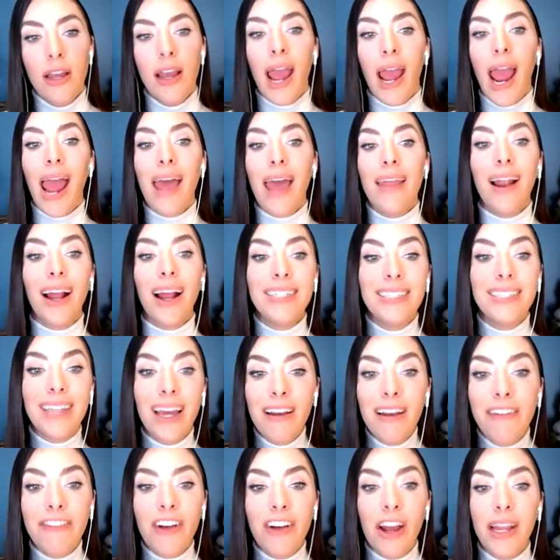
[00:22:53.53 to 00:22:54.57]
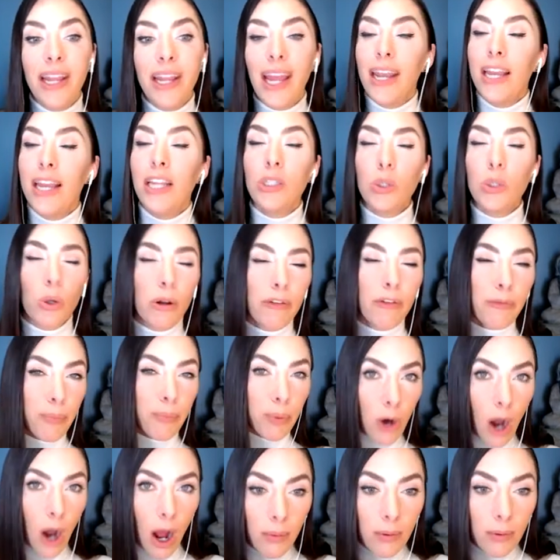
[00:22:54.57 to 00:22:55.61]
and identifying any sort of
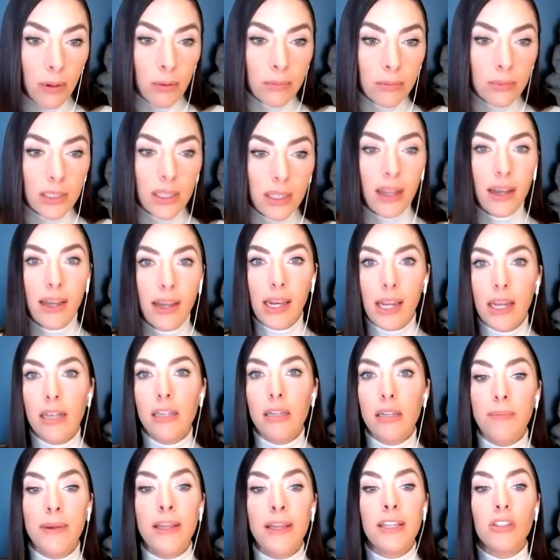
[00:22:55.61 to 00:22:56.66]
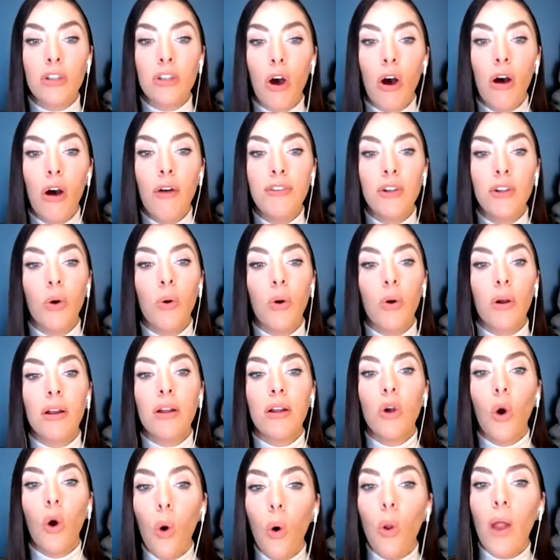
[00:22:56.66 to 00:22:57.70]
problems that need to be solved or
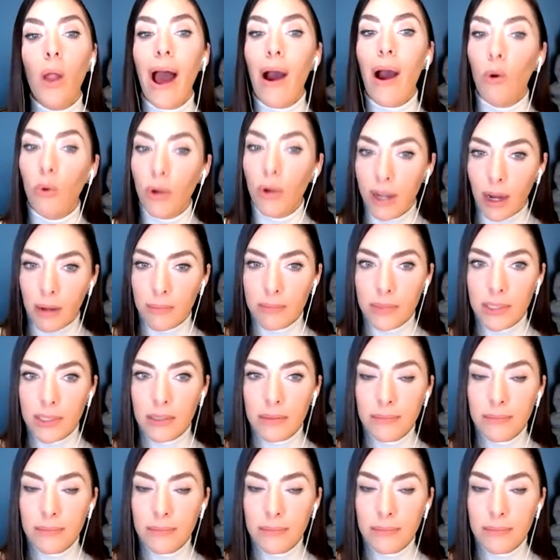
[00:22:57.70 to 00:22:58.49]
goal outcomes.